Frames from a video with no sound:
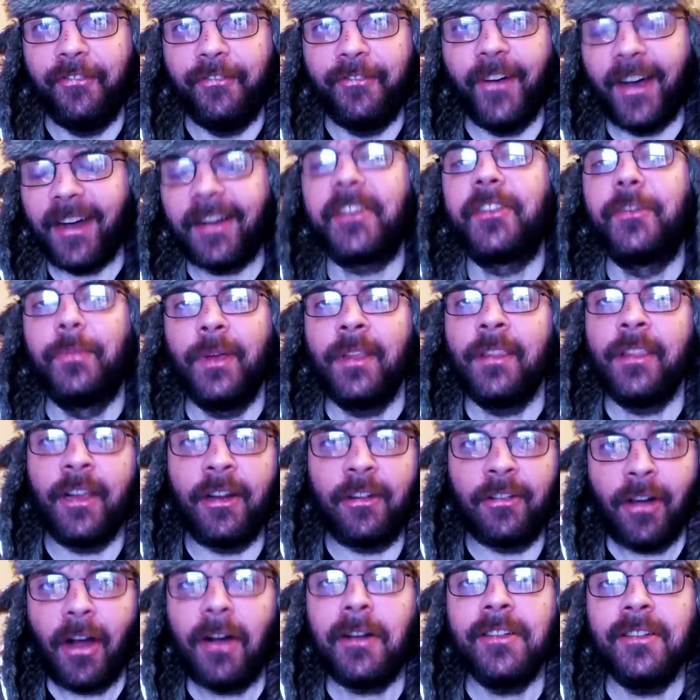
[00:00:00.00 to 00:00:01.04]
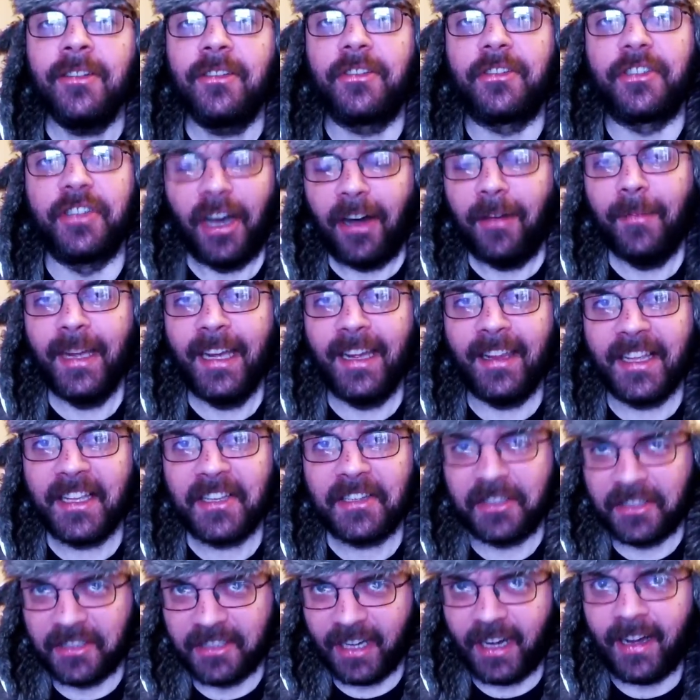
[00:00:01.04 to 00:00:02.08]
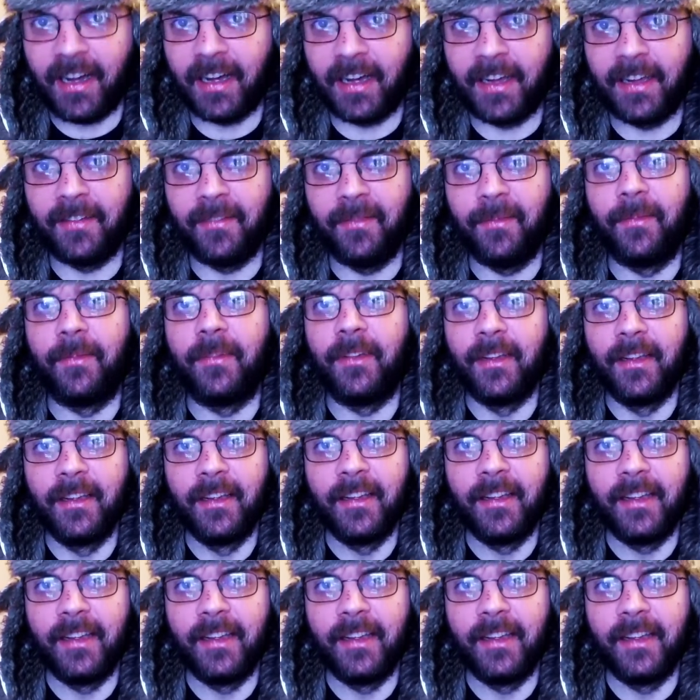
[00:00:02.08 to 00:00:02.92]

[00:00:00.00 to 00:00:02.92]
fucked with the wrong Tommy this time.